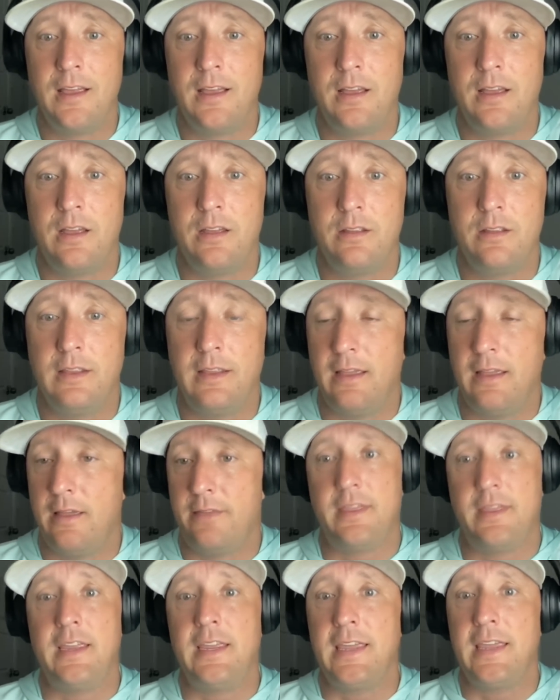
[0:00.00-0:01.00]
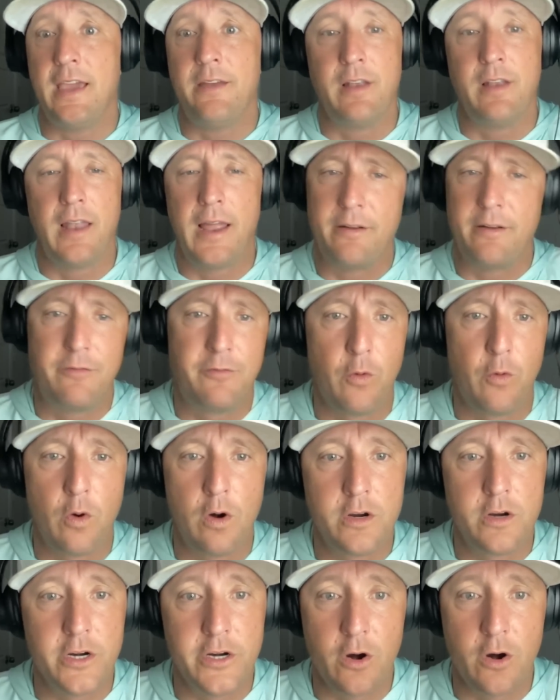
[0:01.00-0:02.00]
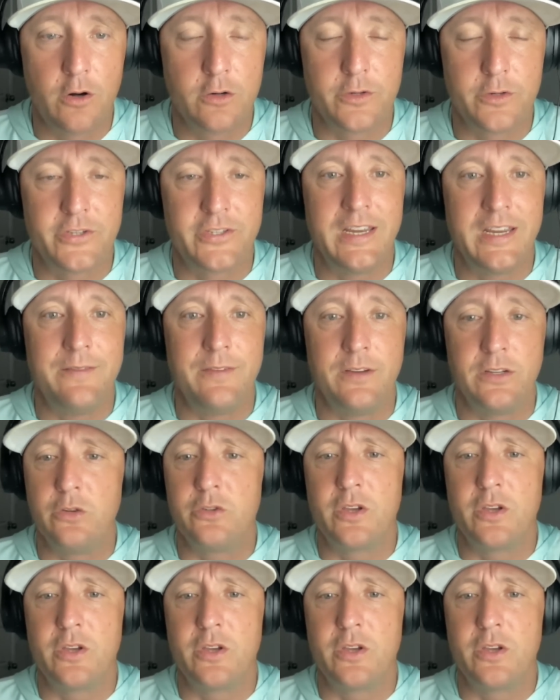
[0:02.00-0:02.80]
I think he had like 400 yards receiving too.